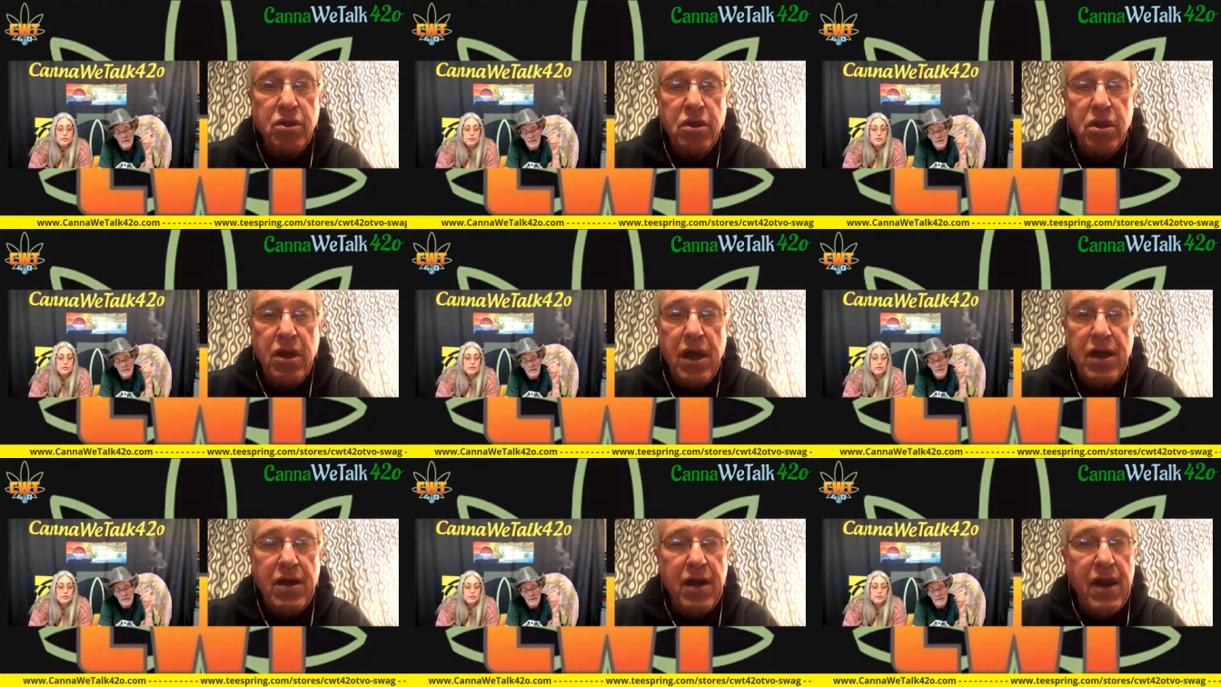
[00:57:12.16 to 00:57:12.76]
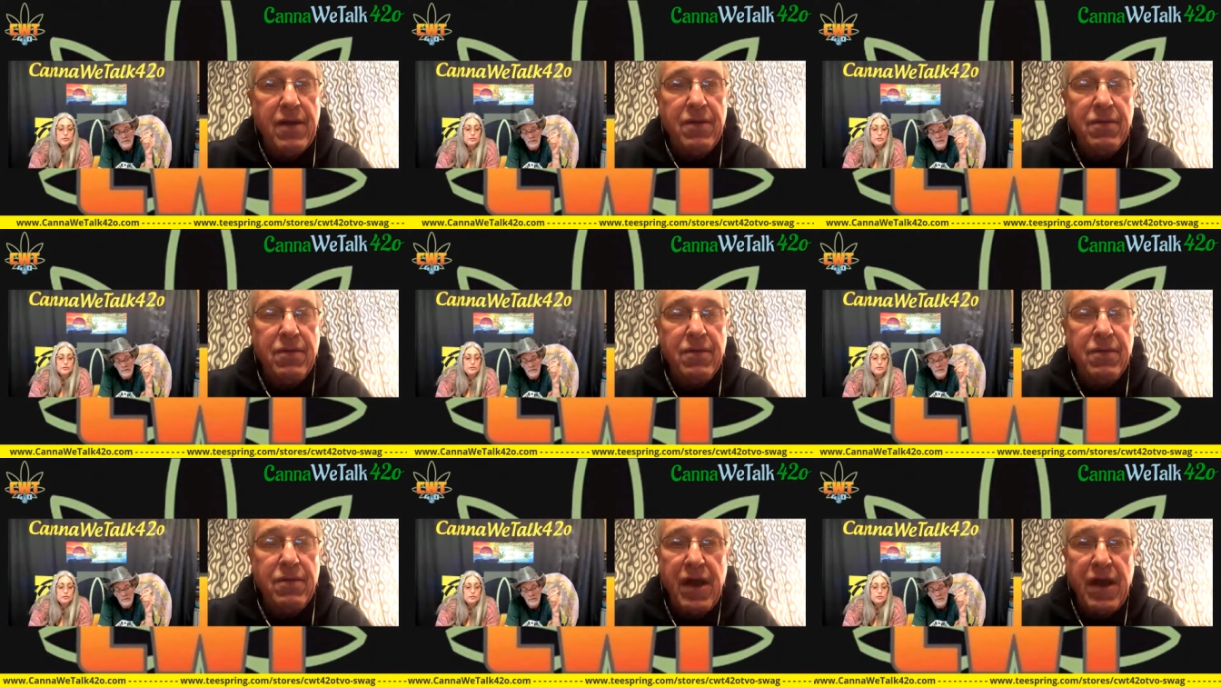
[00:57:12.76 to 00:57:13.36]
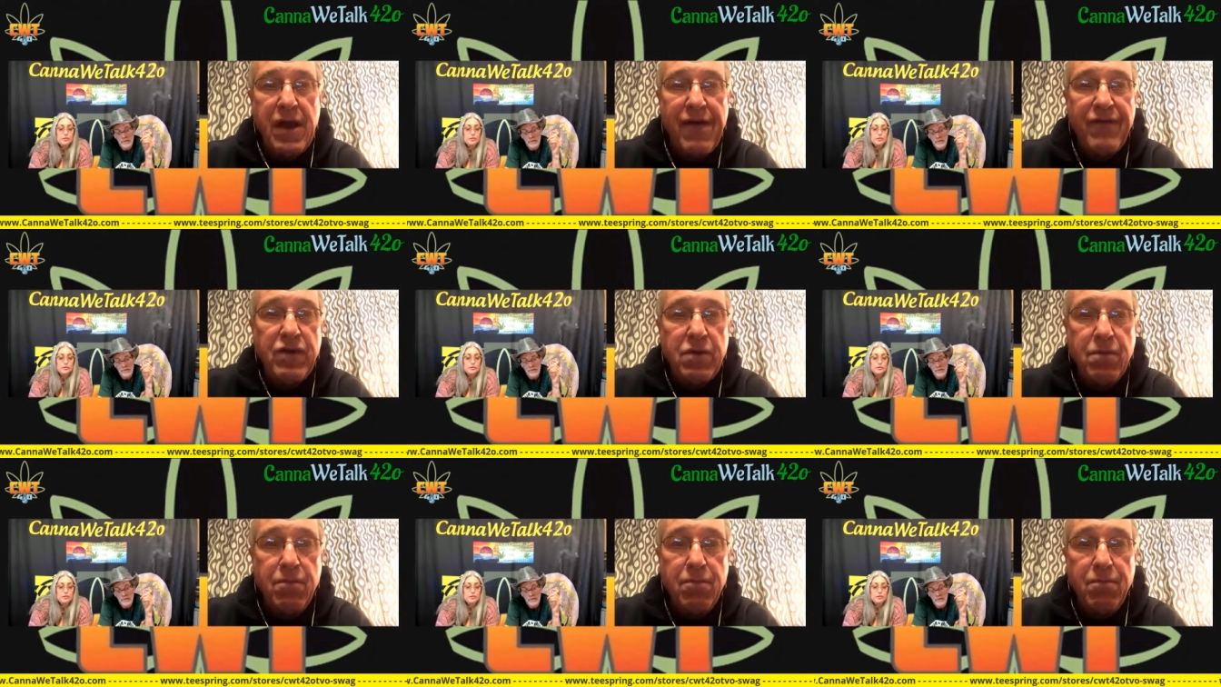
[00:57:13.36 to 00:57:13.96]
and have it
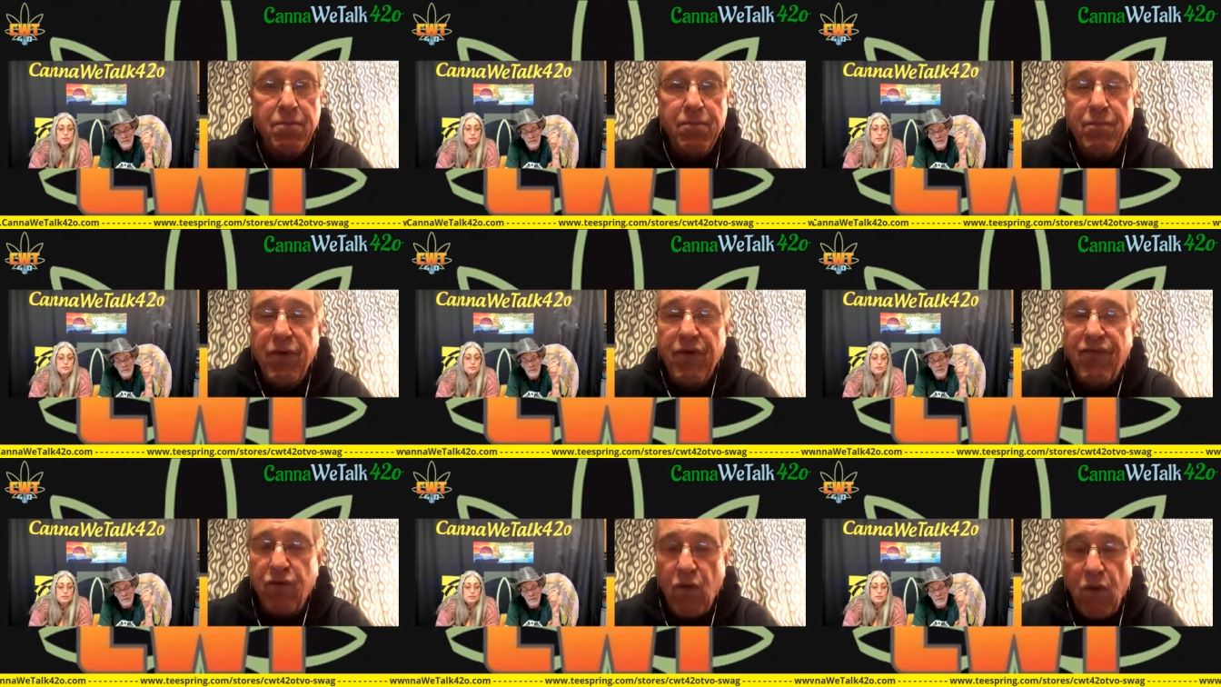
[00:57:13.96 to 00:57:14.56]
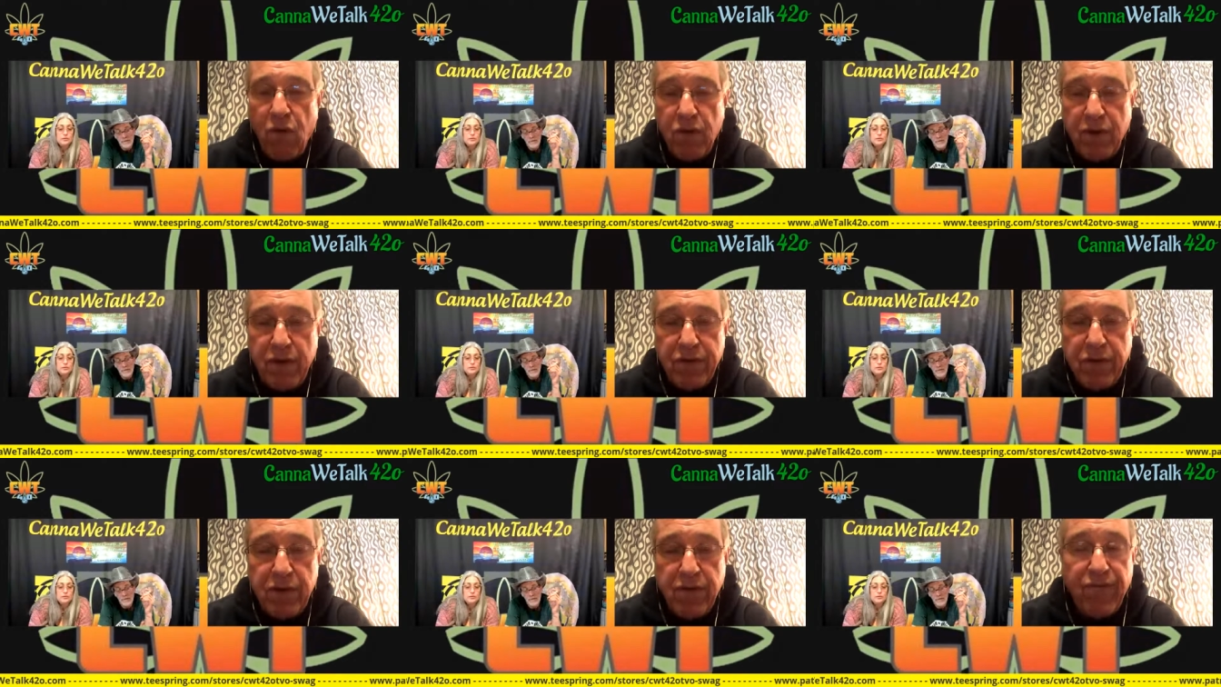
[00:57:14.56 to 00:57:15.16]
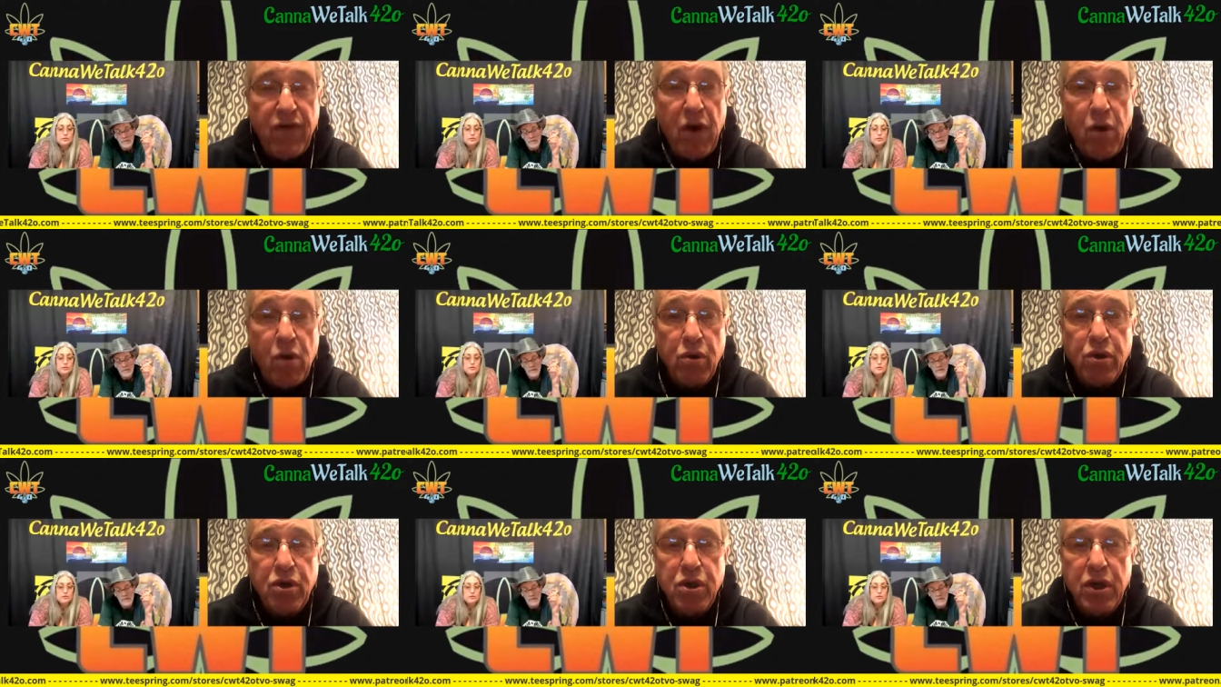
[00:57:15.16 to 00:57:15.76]
before the
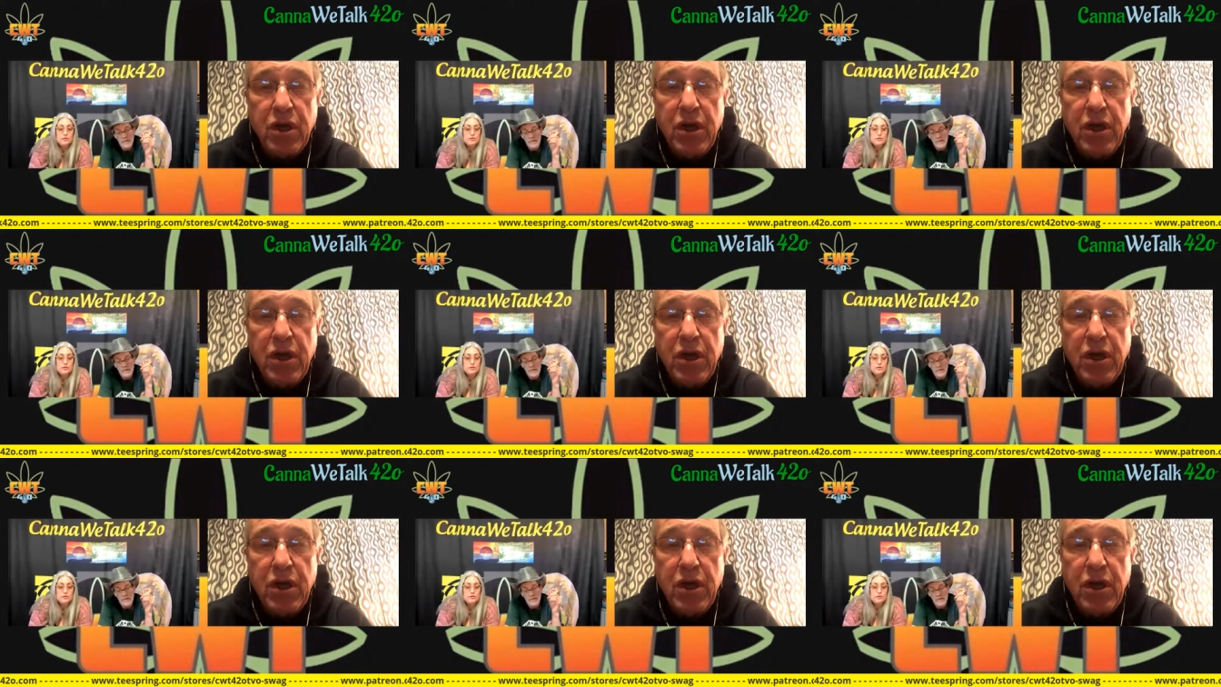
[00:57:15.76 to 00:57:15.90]
vote